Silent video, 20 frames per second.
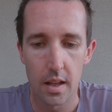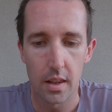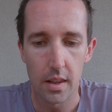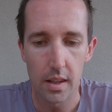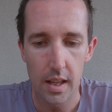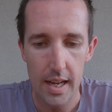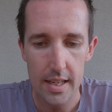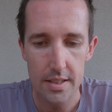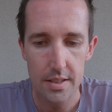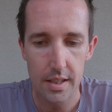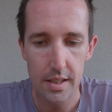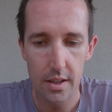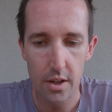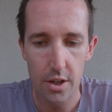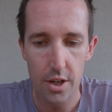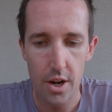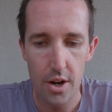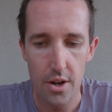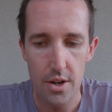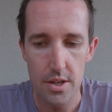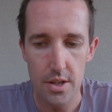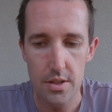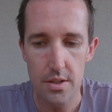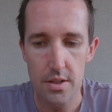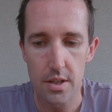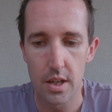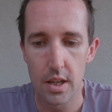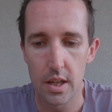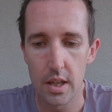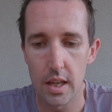Last thing I
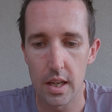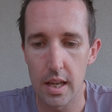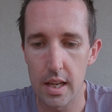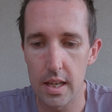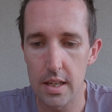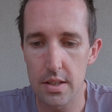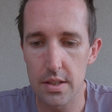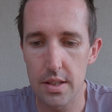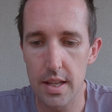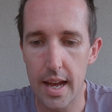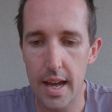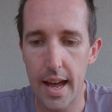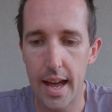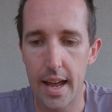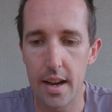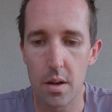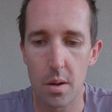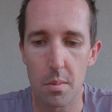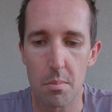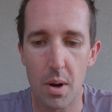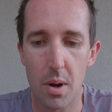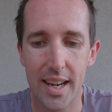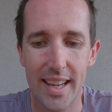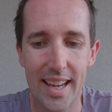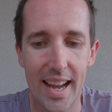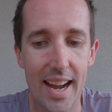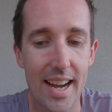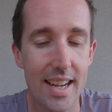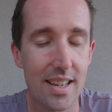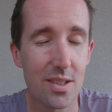noticed is that my
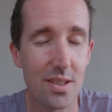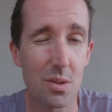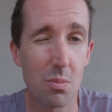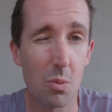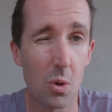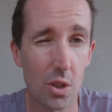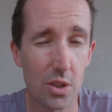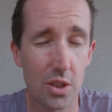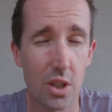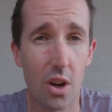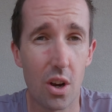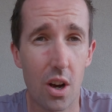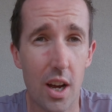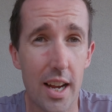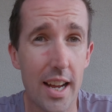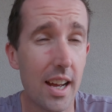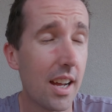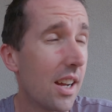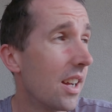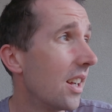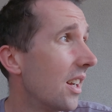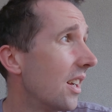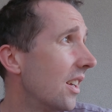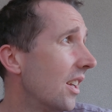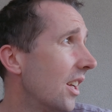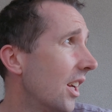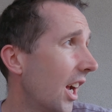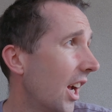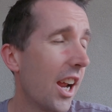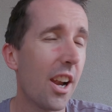cadence was higher,
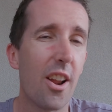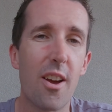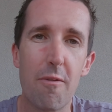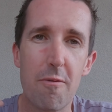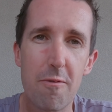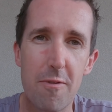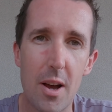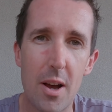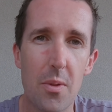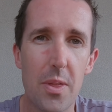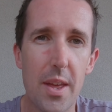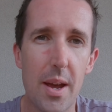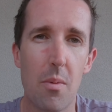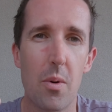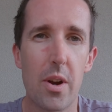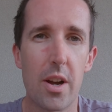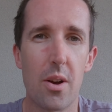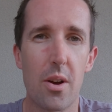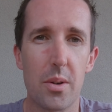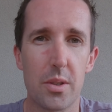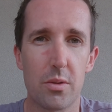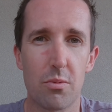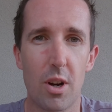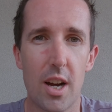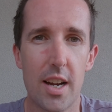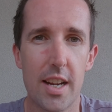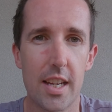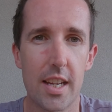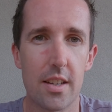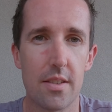and I felt that when I was
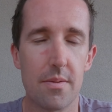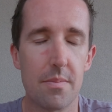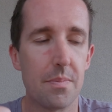running.